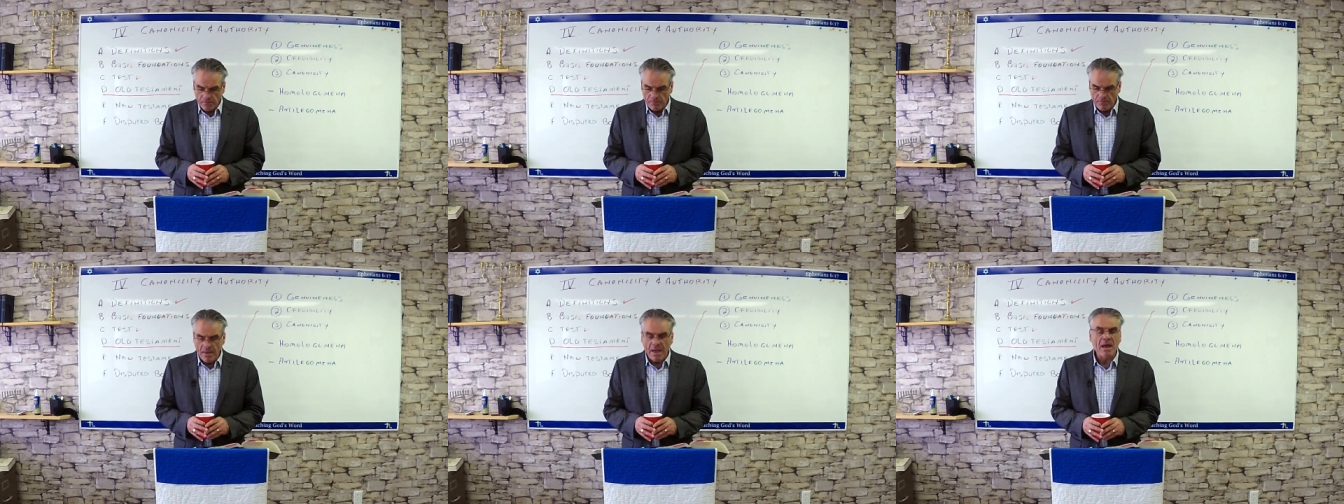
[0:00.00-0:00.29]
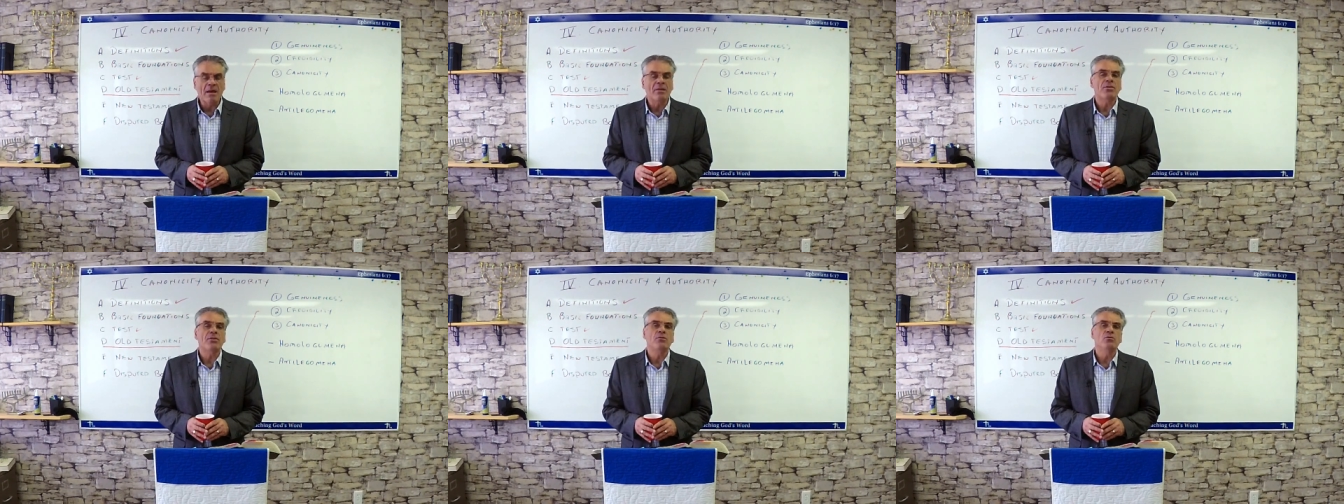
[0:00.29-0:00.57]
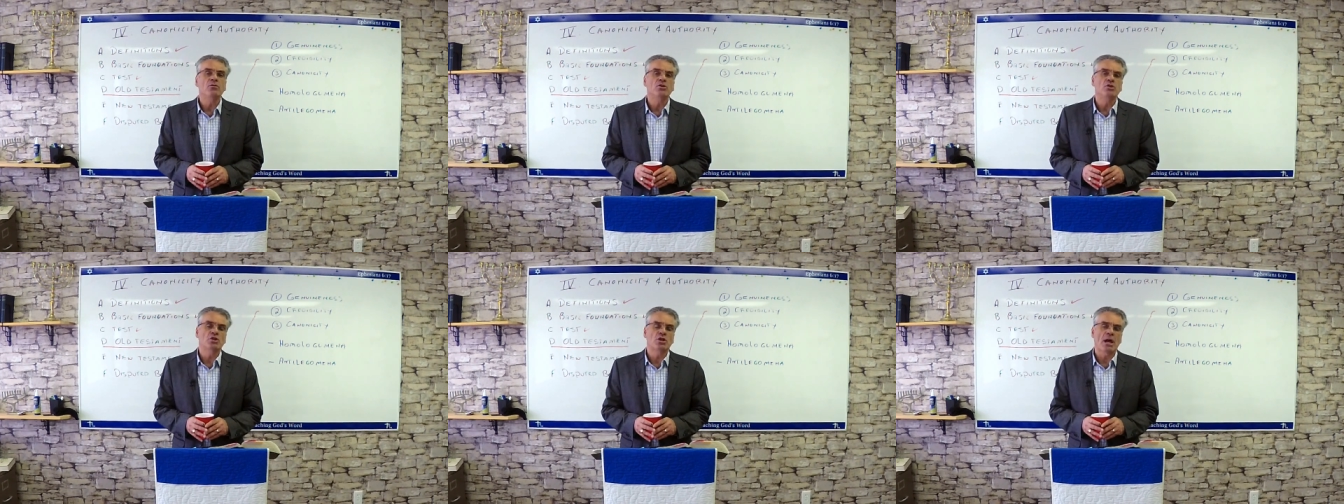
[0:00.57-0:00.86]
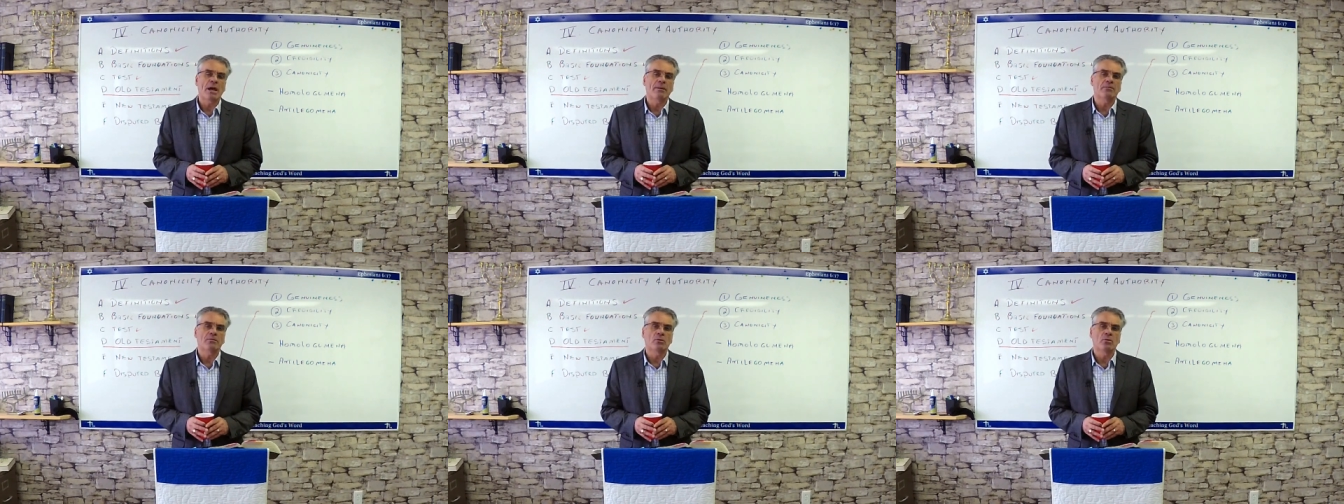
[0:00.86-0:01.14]
Matthew
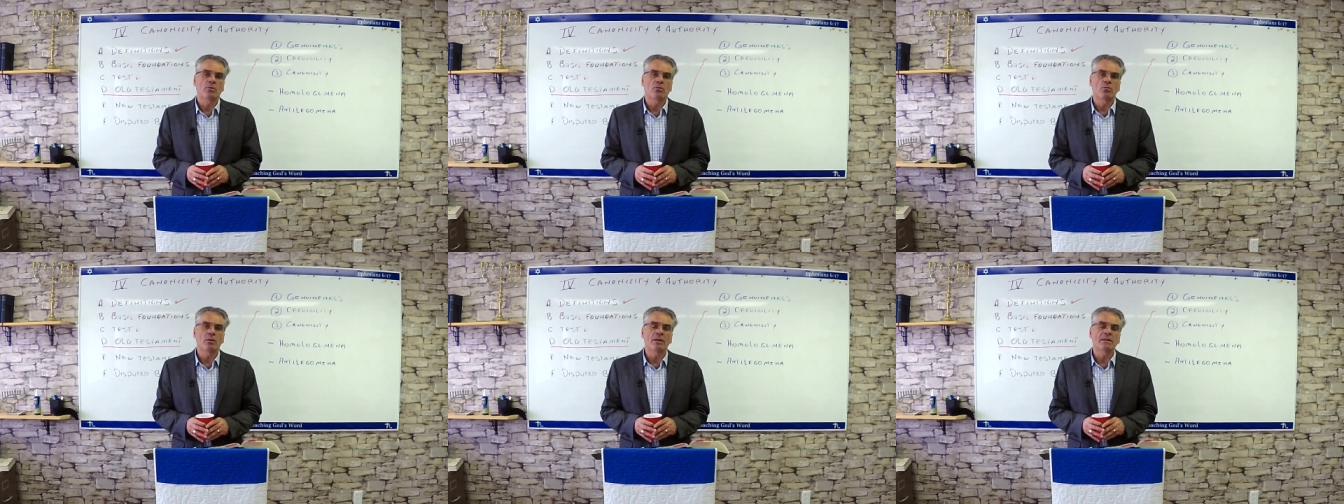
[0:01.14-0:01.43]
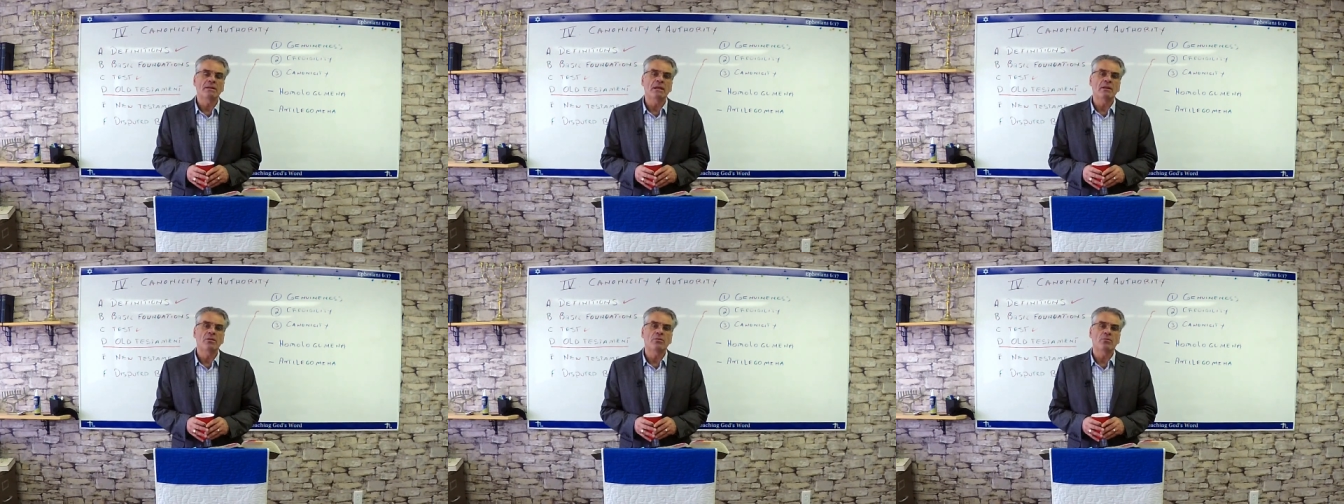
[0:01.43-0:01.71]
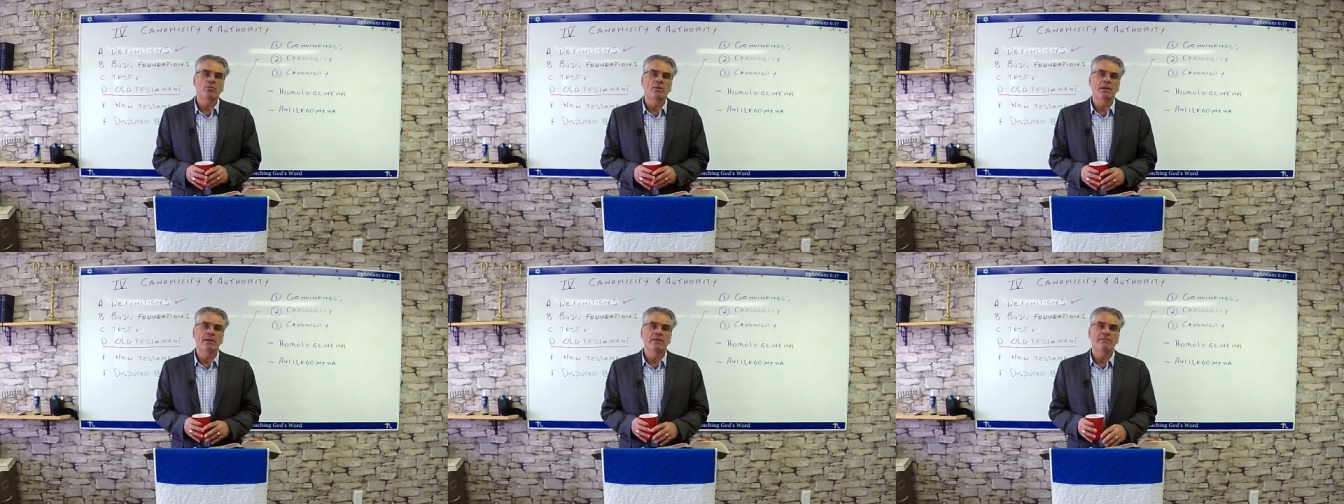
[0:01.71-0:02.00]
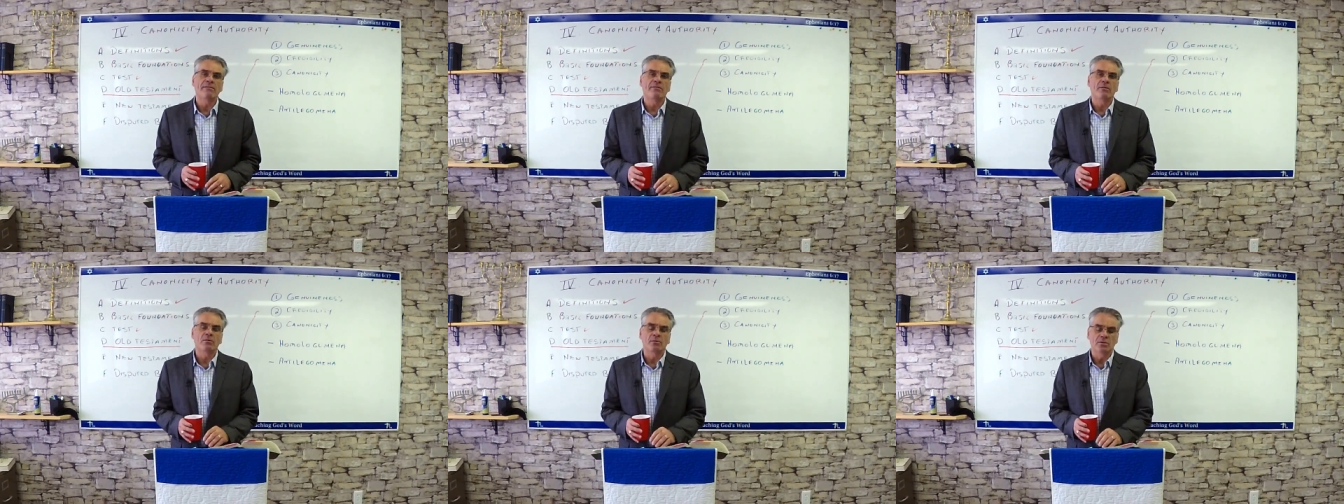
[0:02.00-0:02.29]
chapter 23,
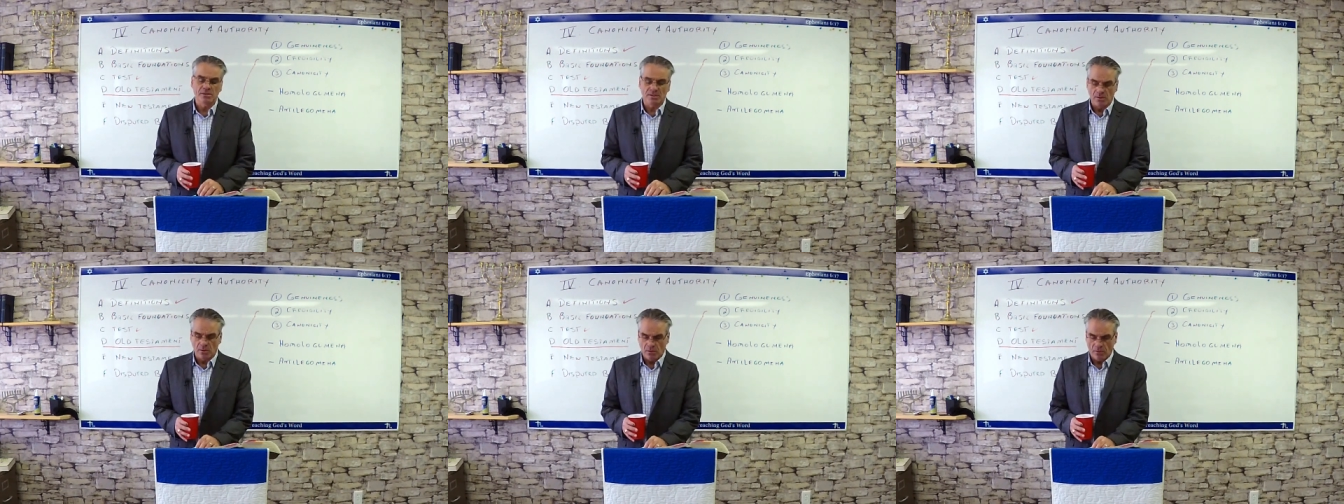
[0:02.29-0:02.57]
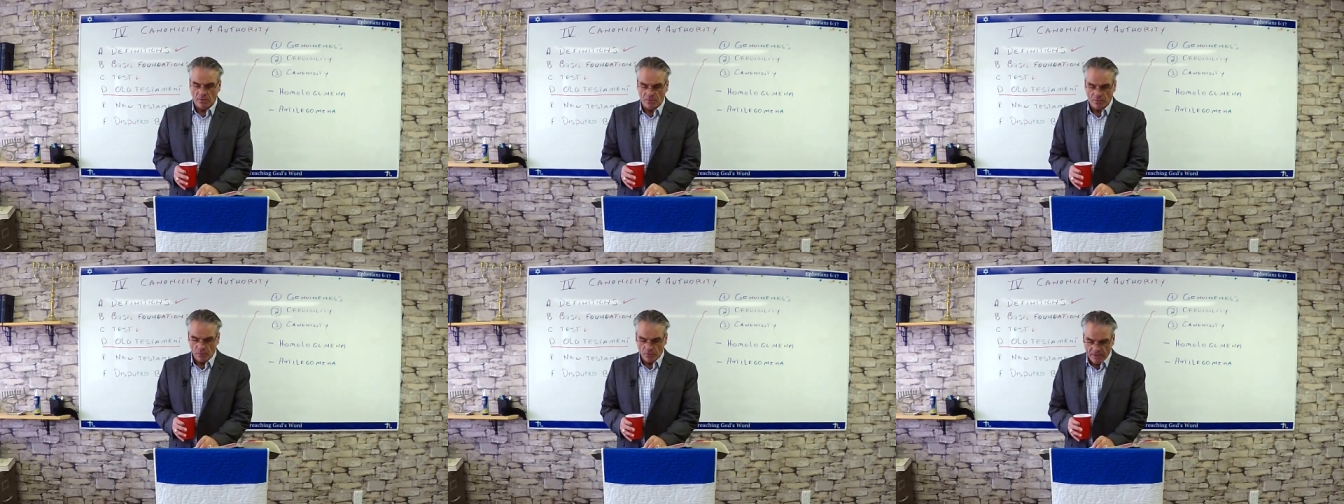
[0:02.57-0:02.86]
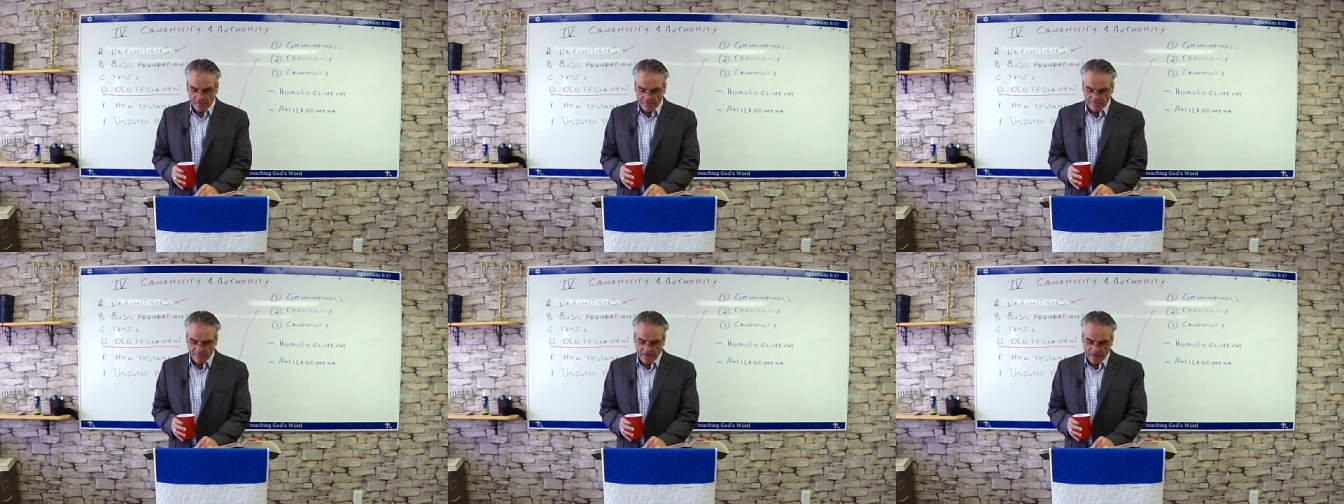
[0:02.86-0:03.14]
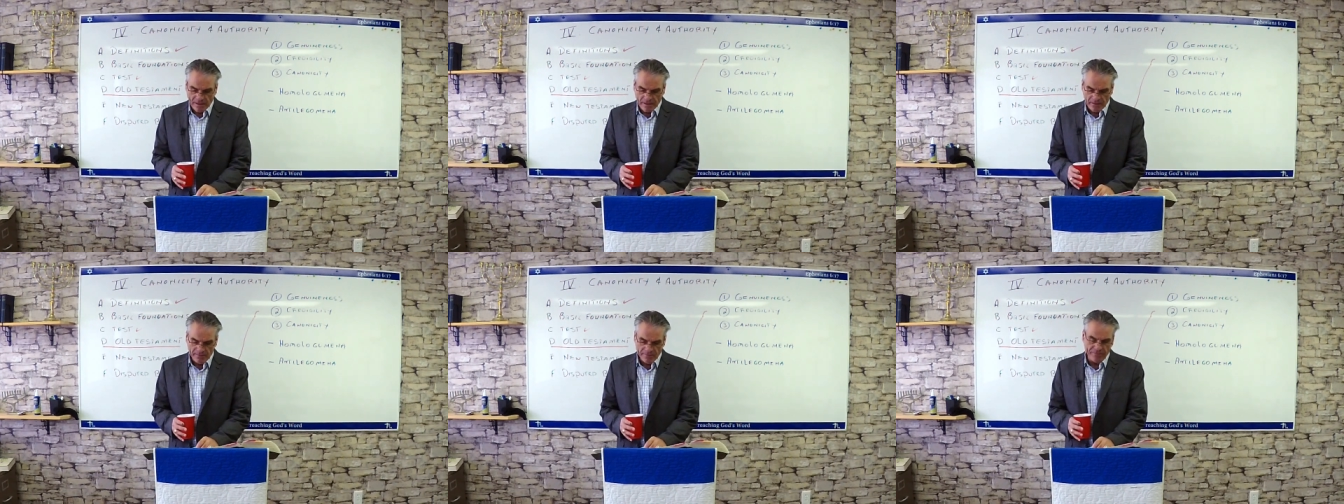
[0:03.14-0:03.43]
verse
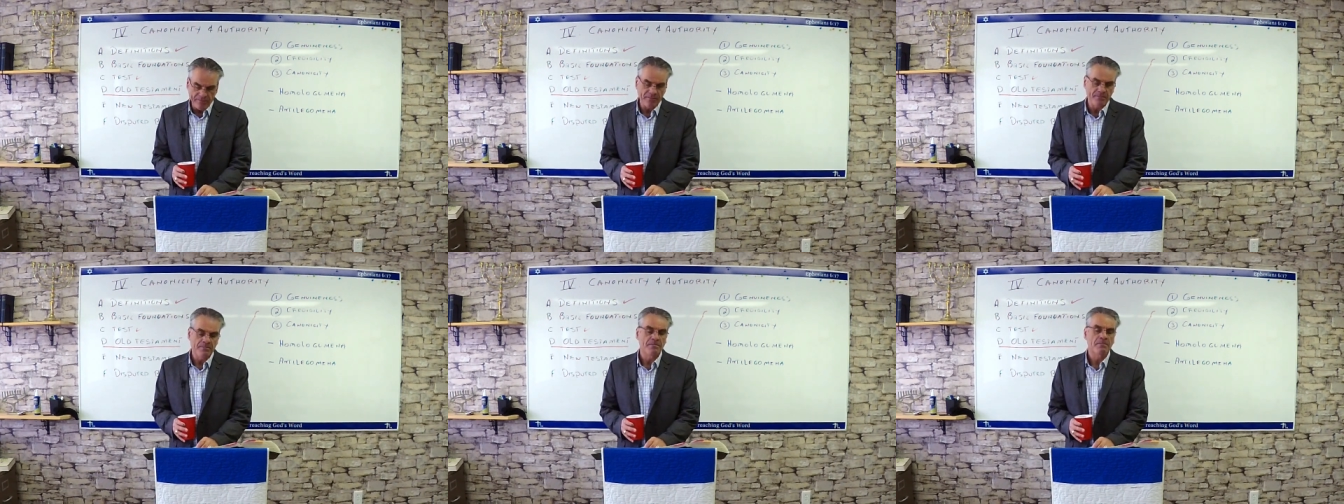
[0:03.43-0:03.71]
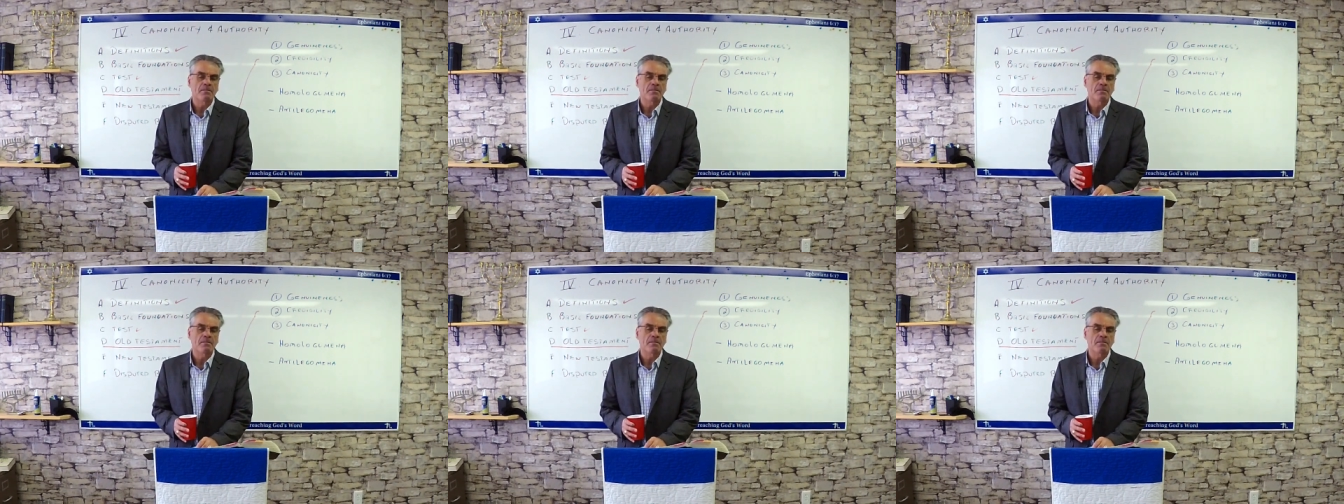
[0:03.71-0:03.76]
35,